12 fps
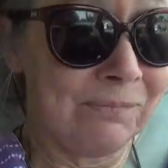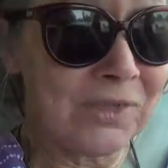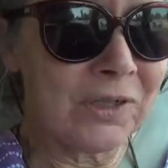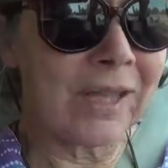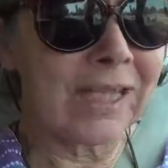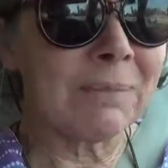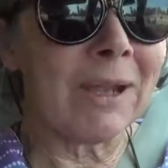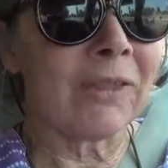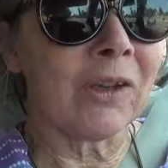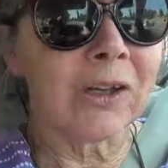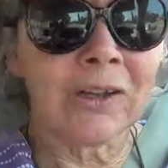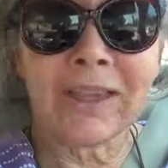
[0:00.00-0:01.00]
So that's my
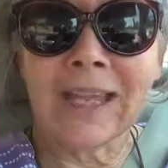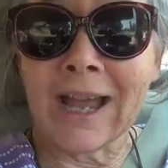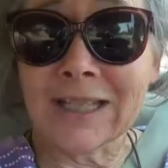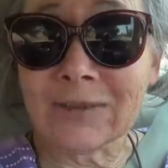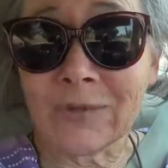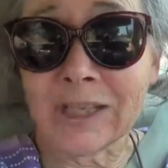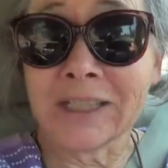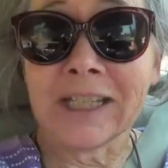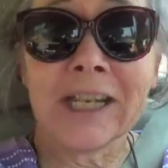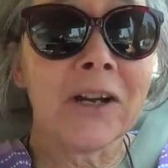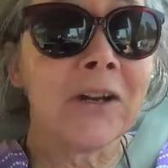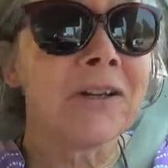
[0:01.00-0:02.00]
thought on Theosophy, and
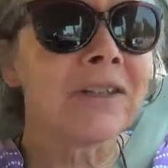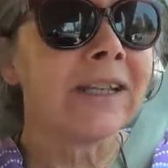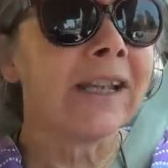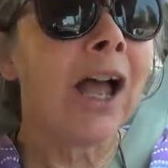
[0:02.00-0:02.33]
here is a